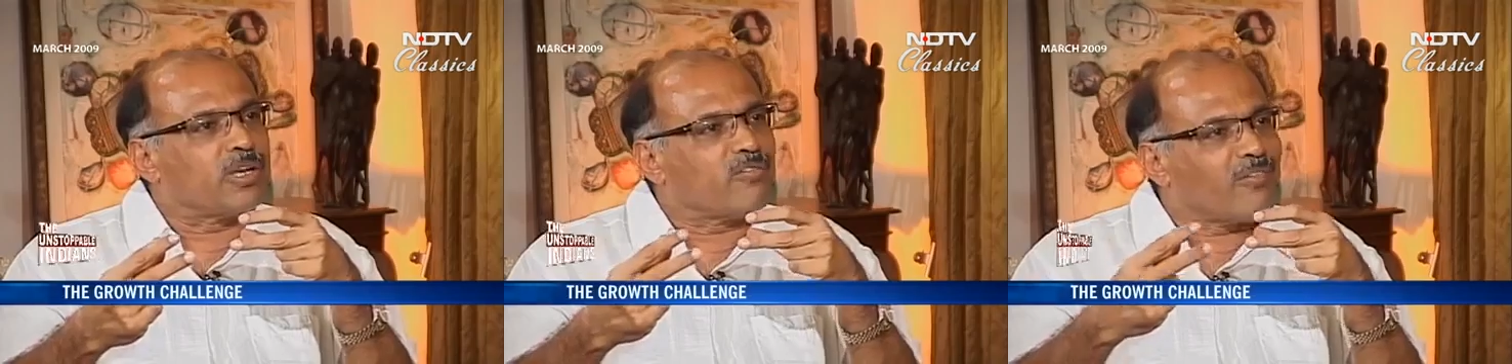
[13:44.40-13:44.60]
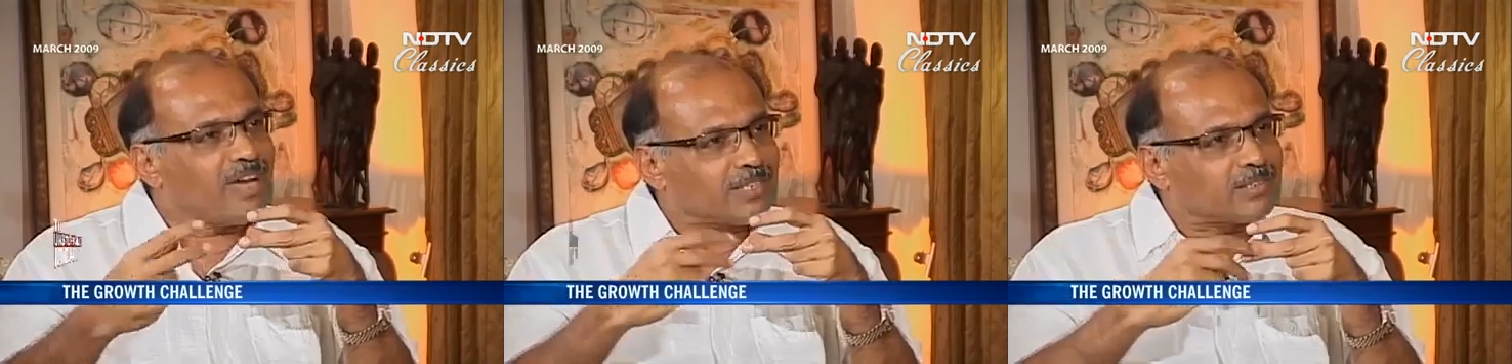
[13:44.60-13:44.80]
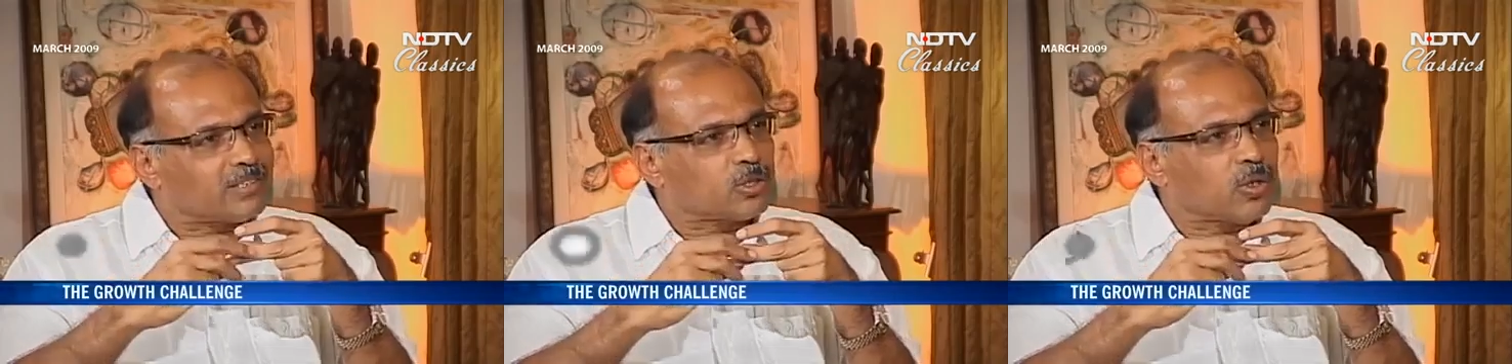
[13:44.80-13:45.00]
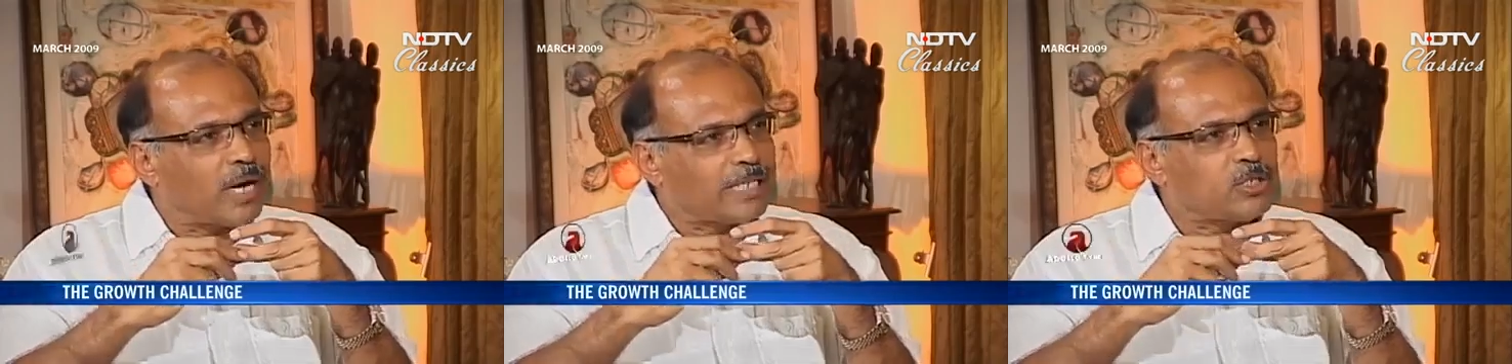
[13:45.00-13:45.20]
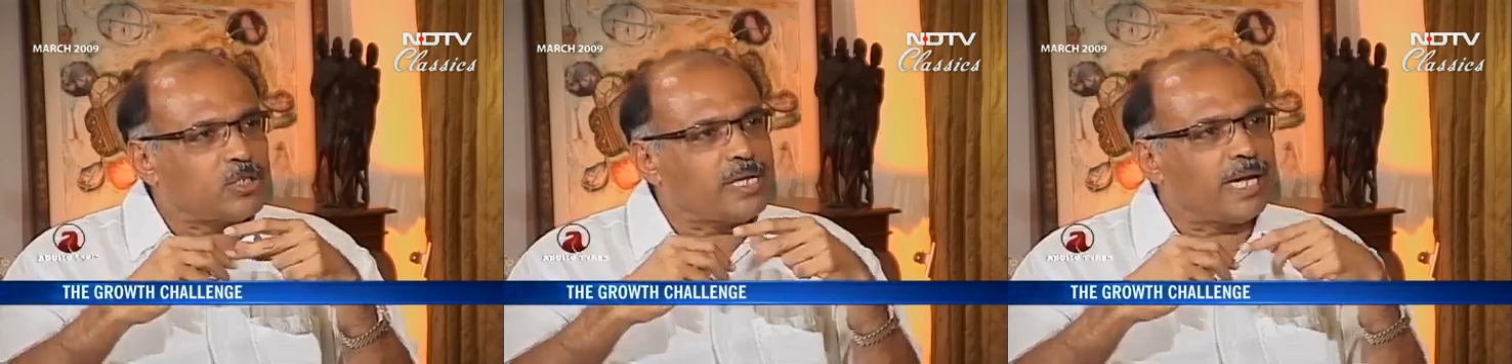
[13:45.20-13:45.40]
invest. So
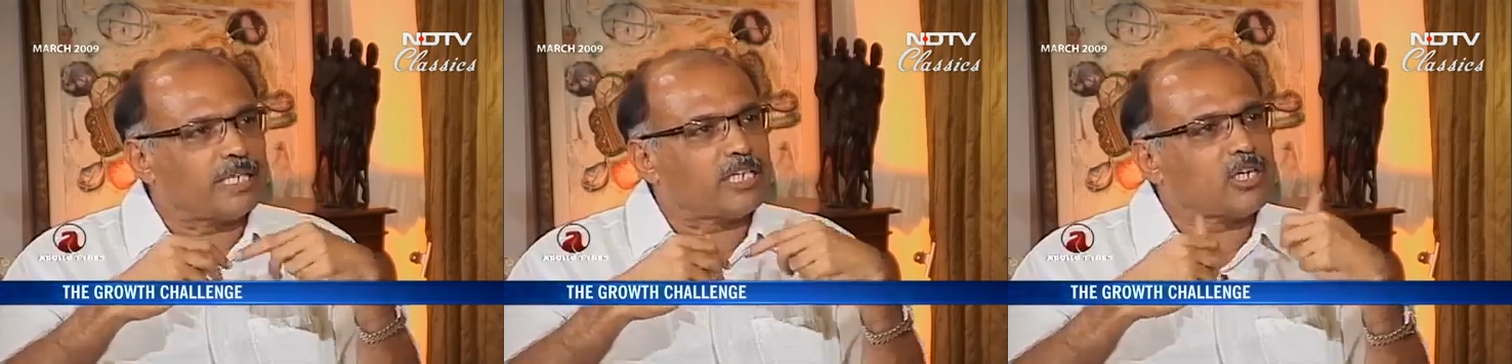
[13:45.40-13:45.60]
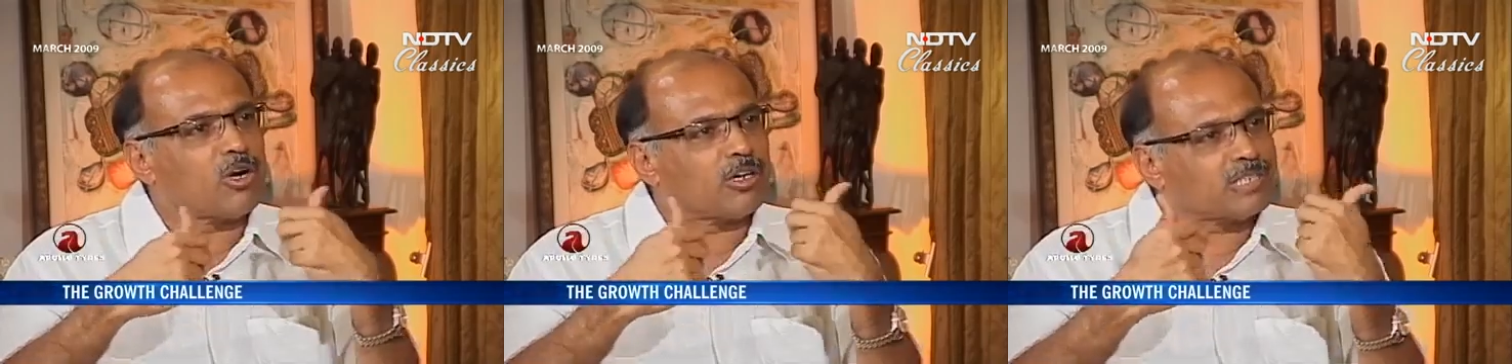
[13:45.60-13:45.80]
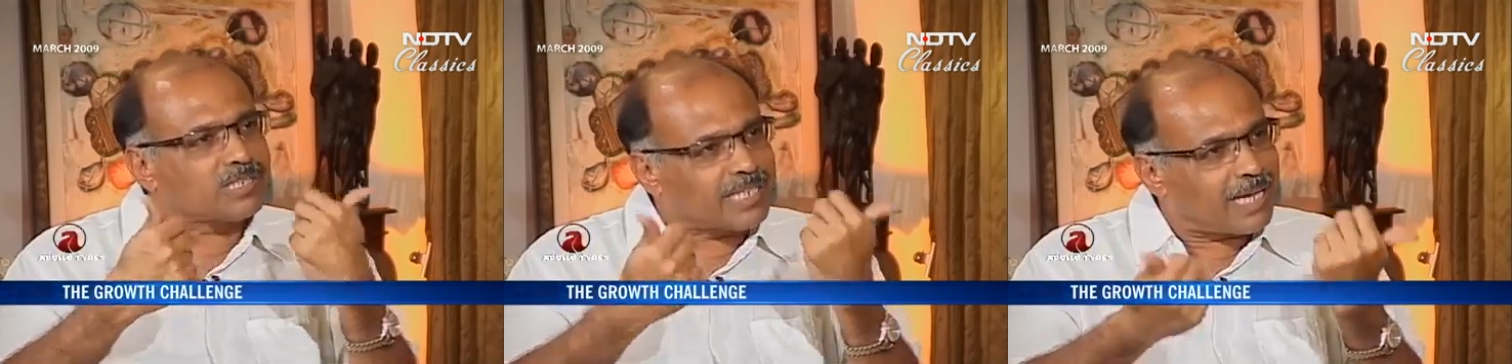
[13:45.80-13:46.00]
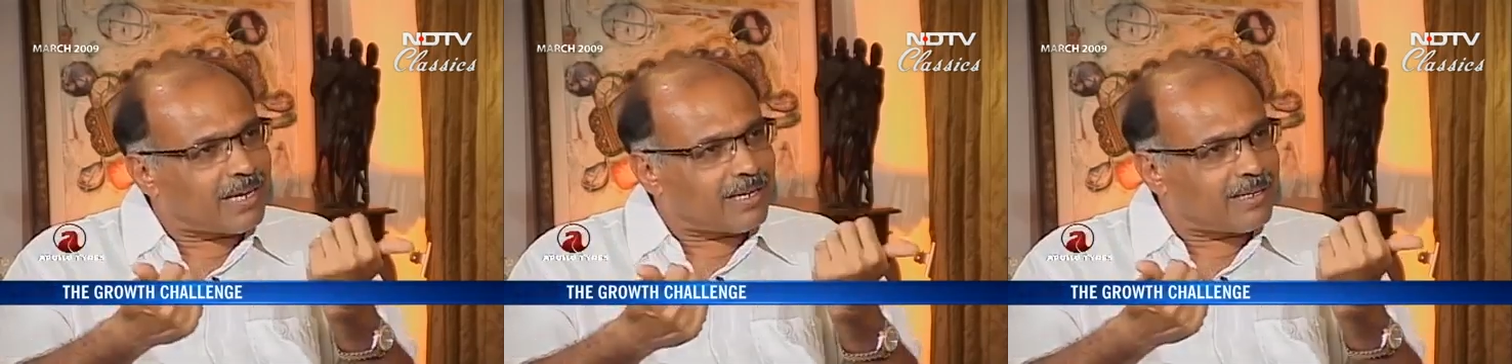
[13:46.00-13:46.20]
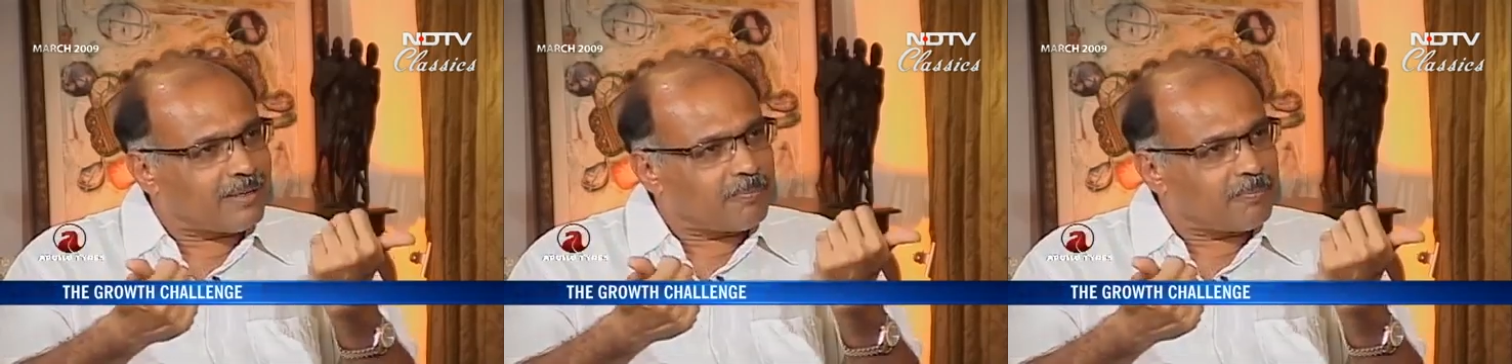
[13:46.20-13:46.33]
actually I did not sell.